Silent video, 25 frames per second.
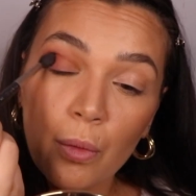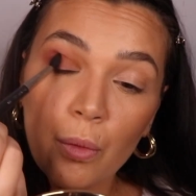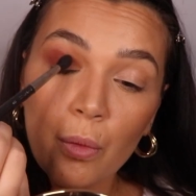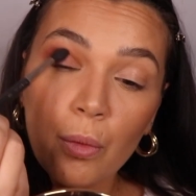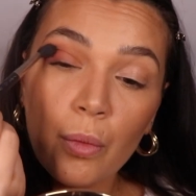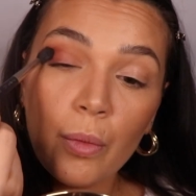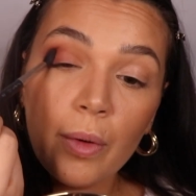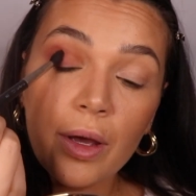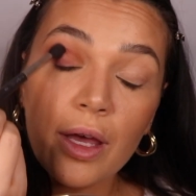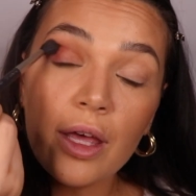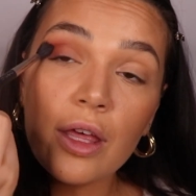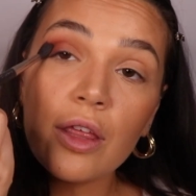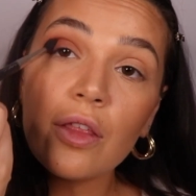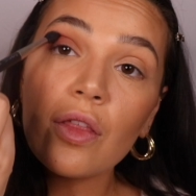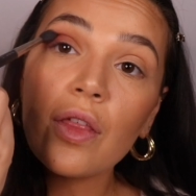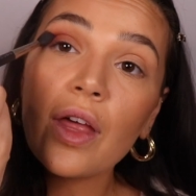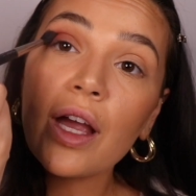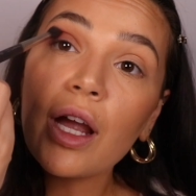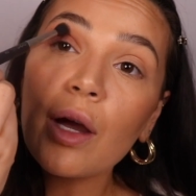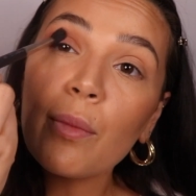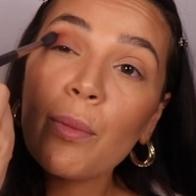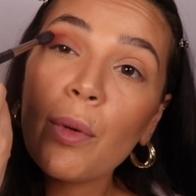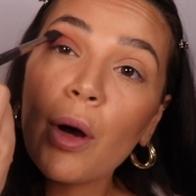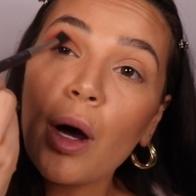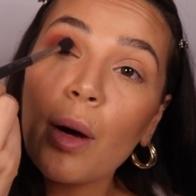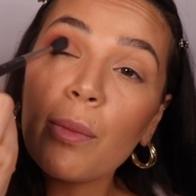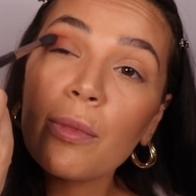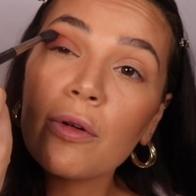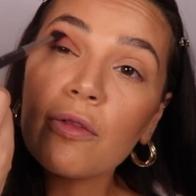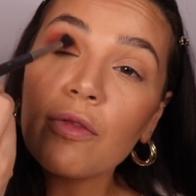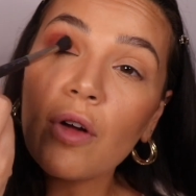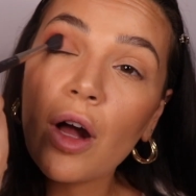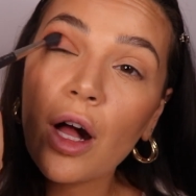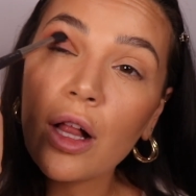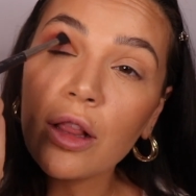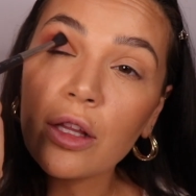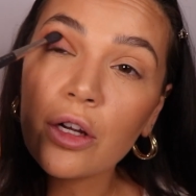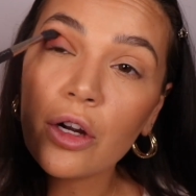With a pop
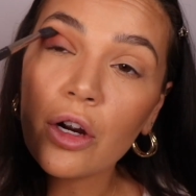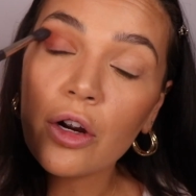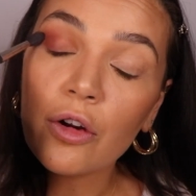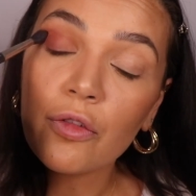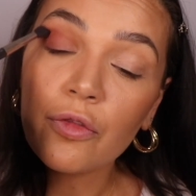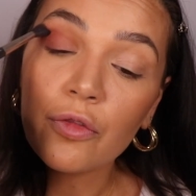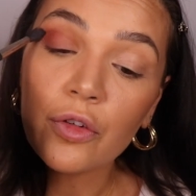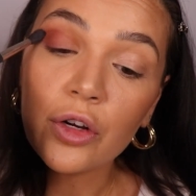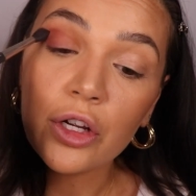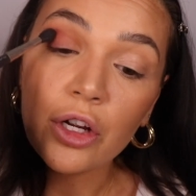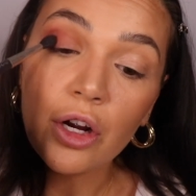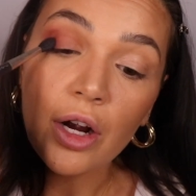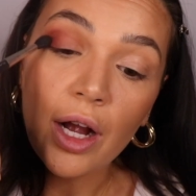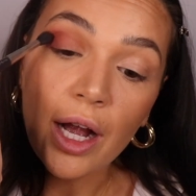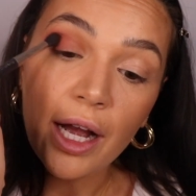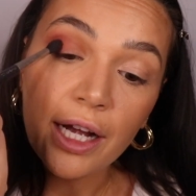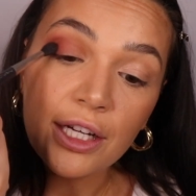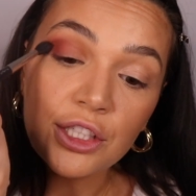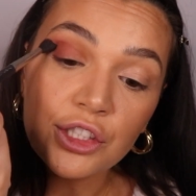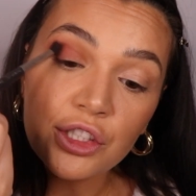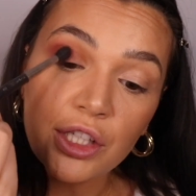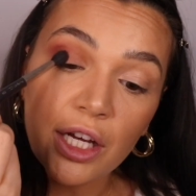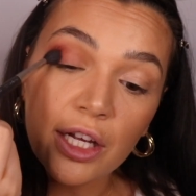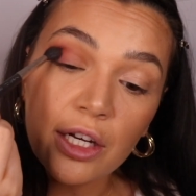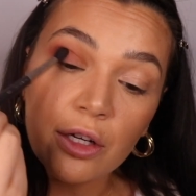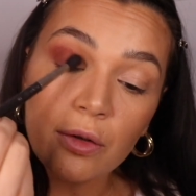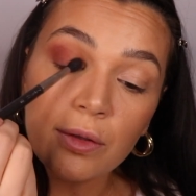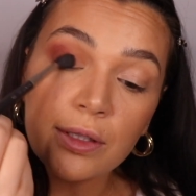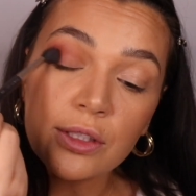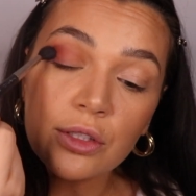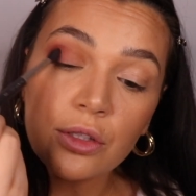of color for your eyeshadow,